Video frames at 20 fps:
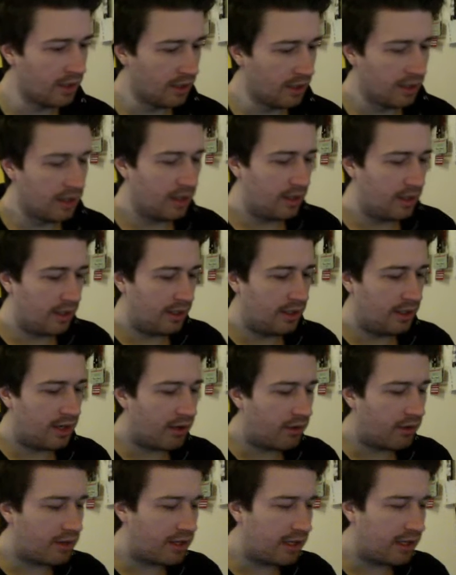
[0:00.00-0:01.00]
In our
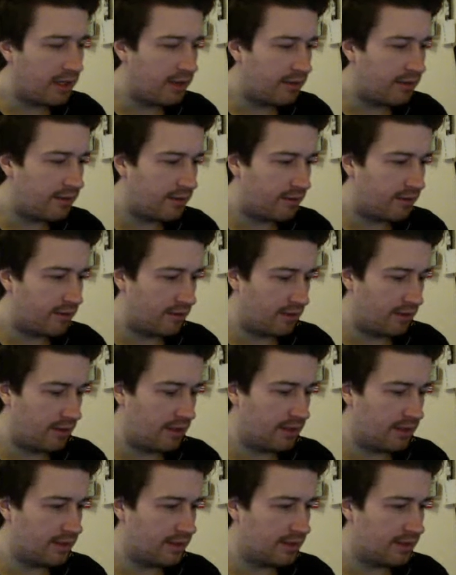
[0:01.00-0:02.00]
case, as I
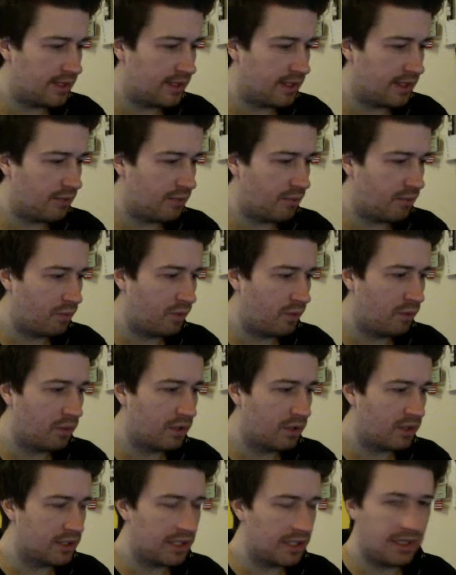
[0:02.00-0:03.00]
said, we want
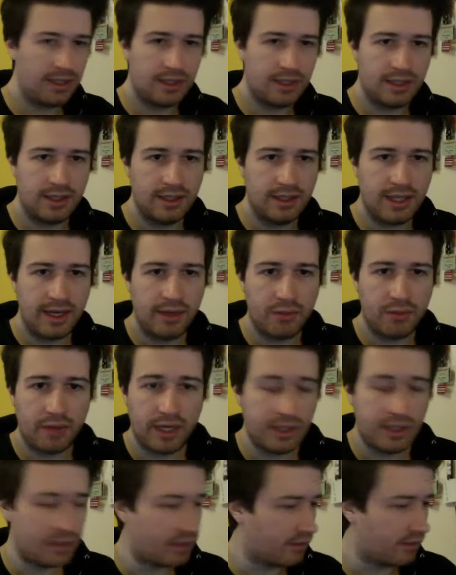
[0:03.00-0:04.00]
a delay range
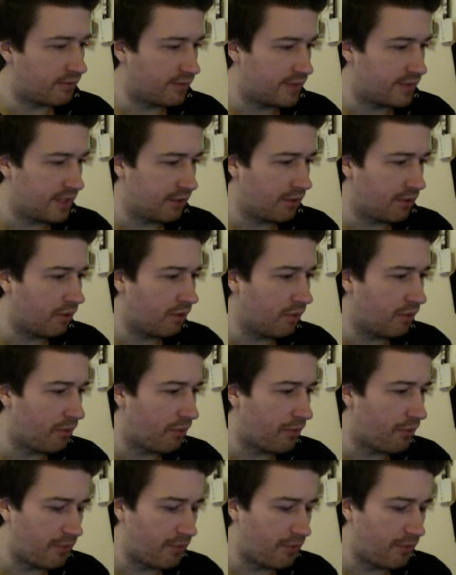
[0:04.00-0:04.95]
of 0 through